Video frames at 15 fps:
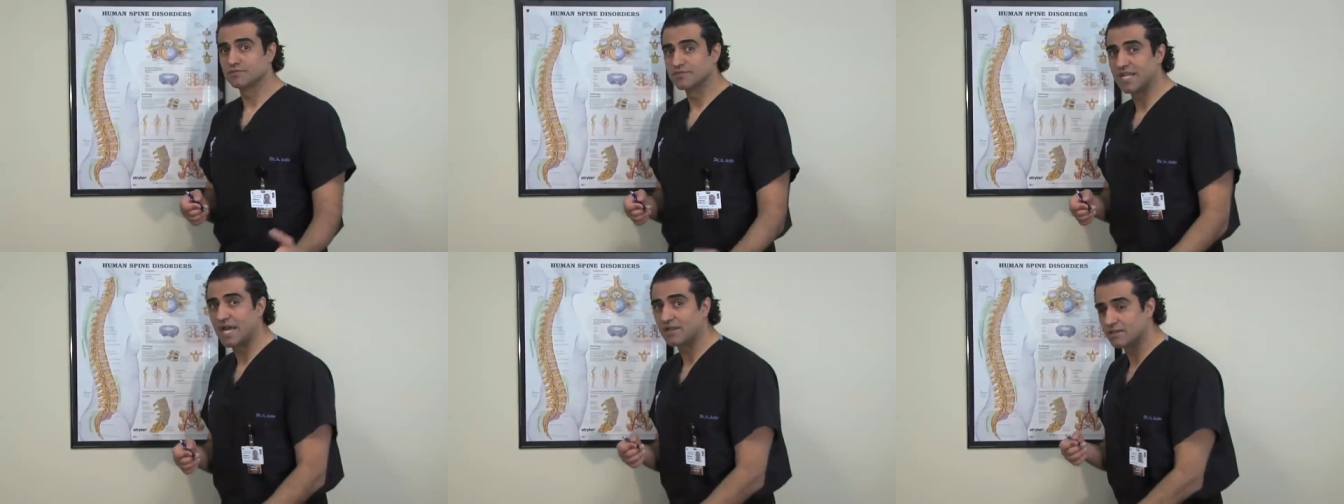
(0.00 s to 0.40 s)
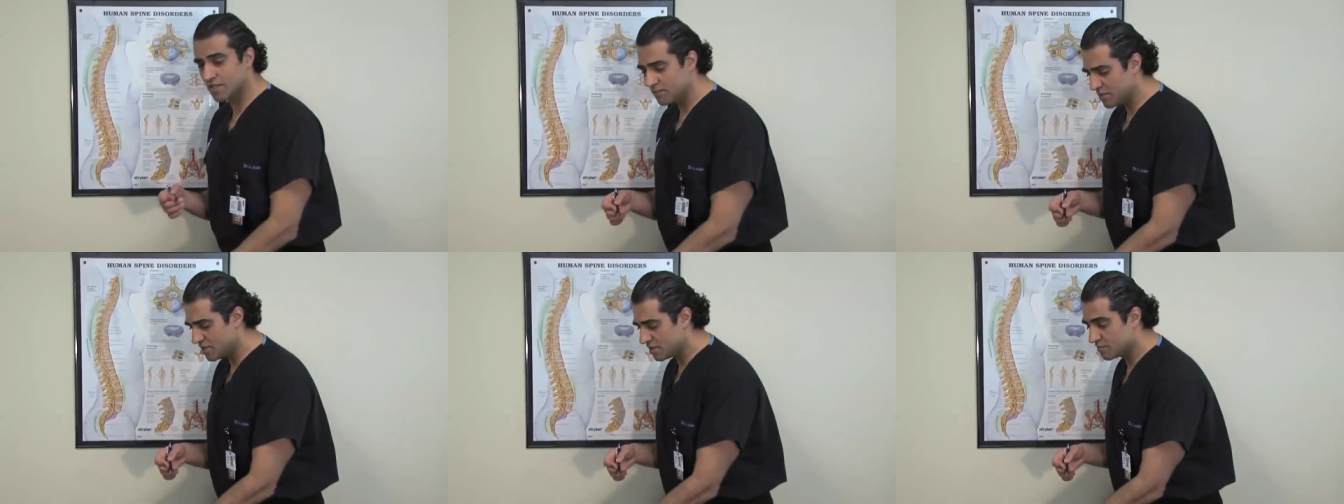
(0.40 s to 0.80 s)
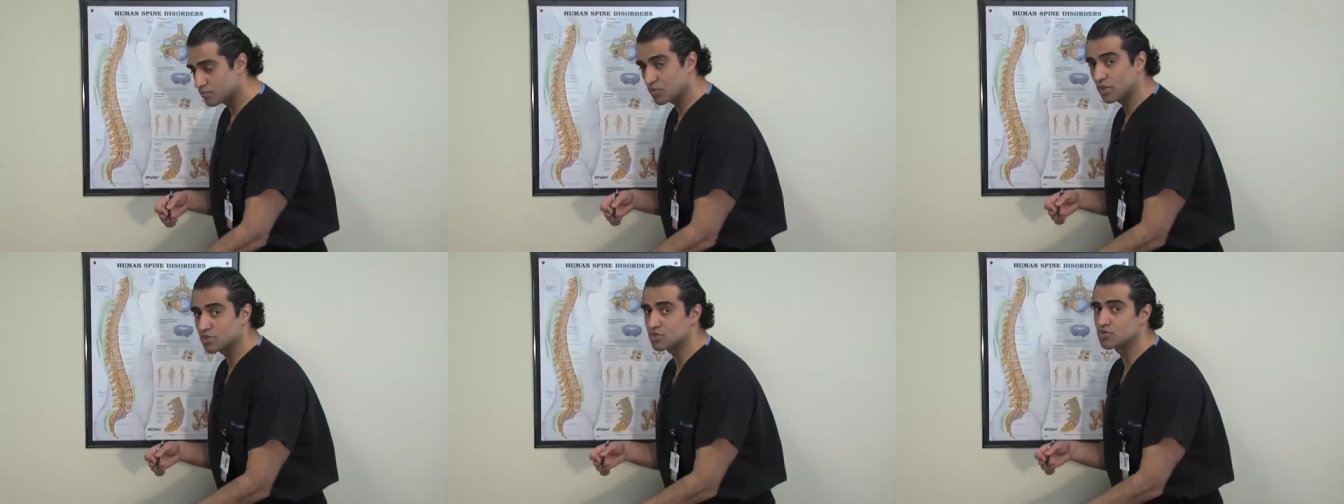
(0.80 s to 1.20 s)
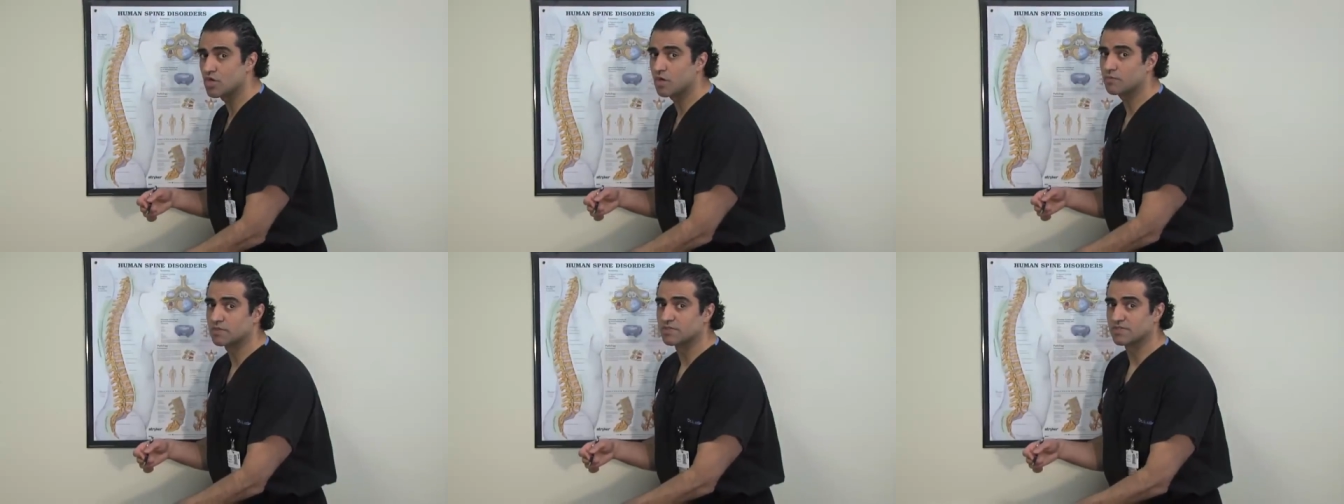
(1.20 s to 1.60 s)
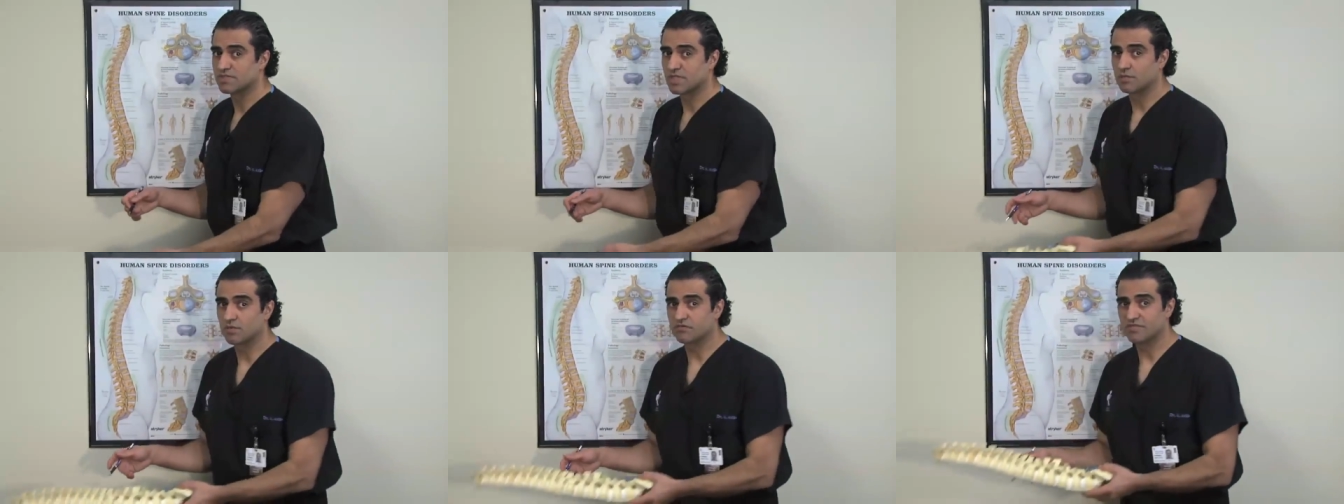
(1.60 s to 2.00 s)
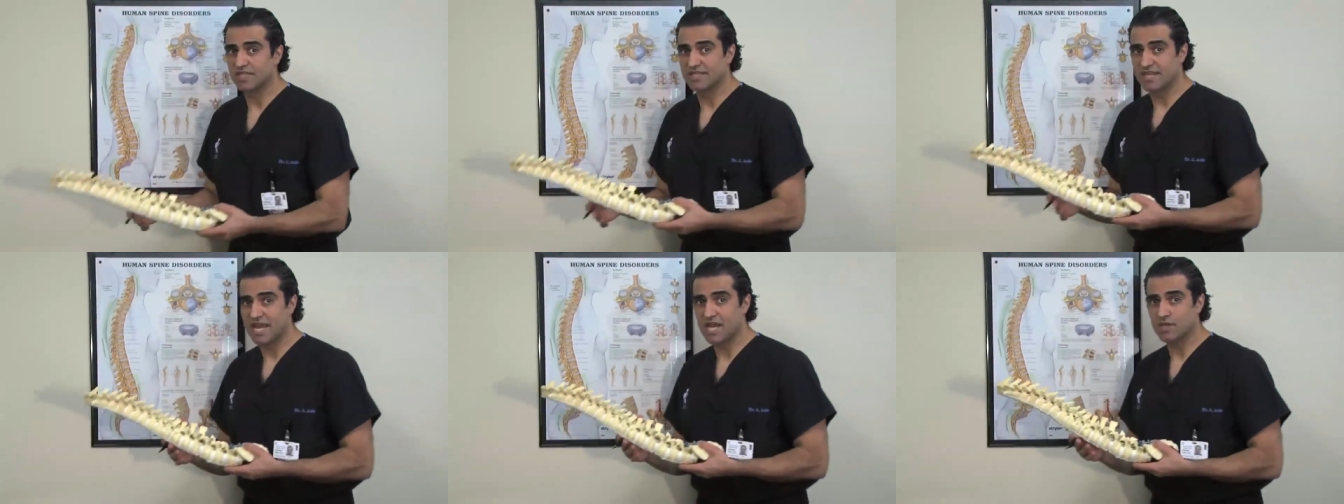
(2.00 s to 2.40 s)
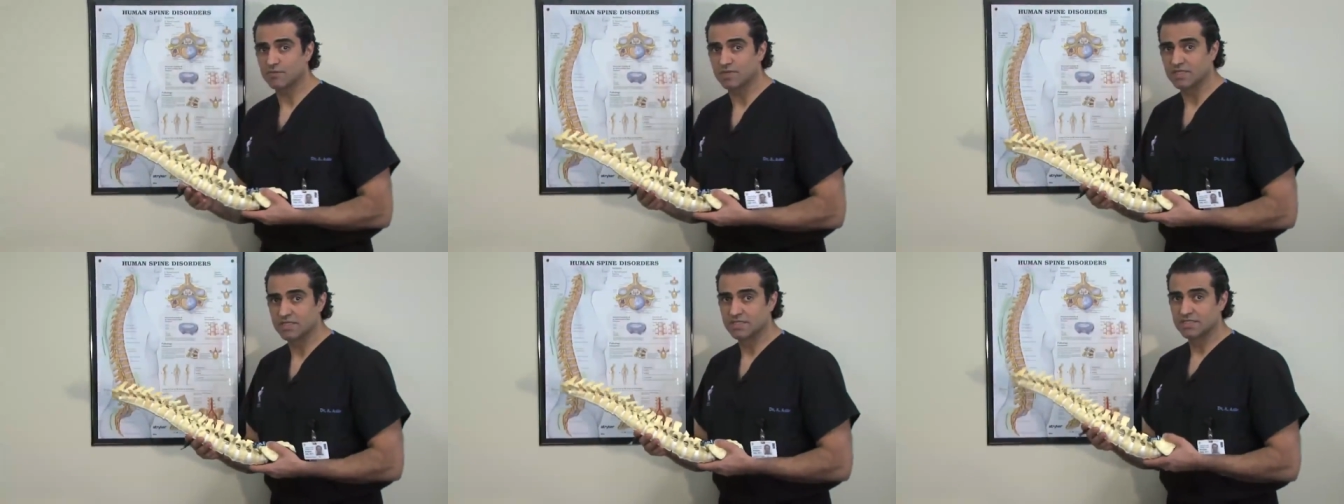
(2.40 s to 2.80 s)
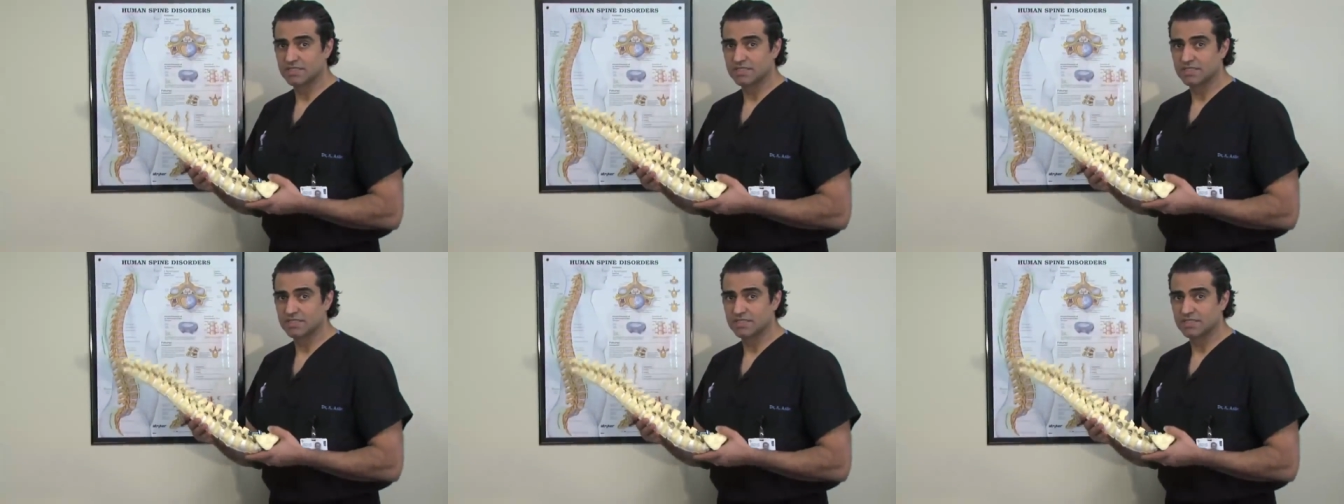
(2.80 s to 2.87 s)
Now, let me brush you up on some of the anatomy.